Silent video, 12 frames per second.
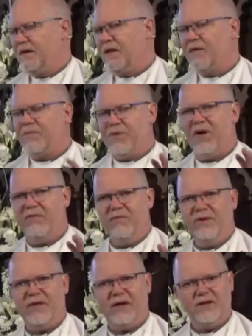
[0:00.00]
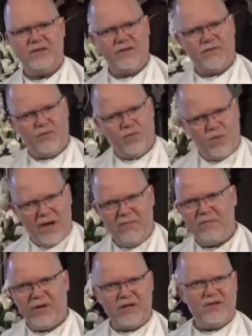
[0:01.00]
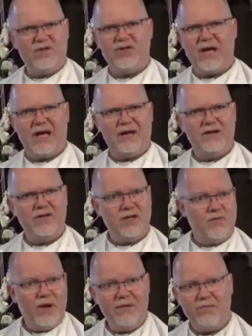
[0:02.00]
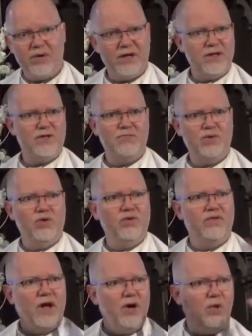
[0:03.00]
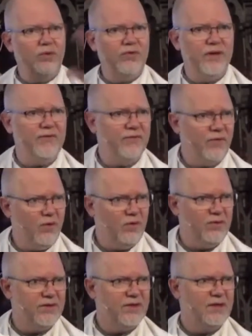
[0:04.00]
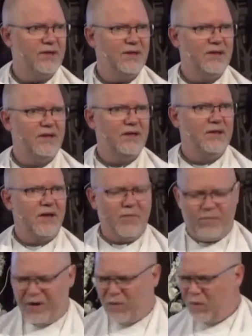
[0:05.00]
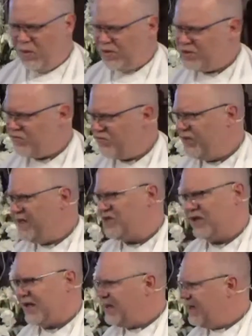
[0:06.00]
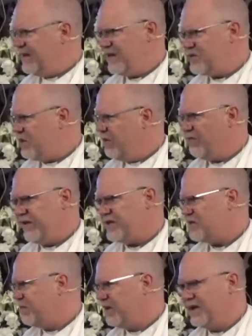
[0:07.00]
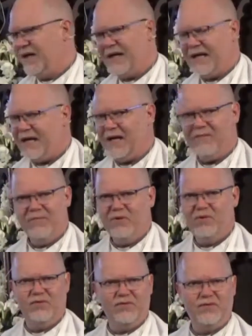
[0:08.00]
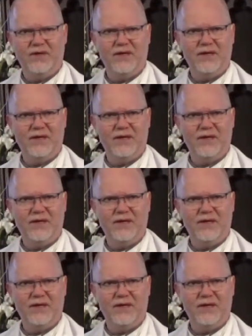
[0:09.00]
And the problem with that is if one brick is challenged, if one brick is moved, the whole thing falls. A brick wall is rigid, it, there's no flexibility, it can't move.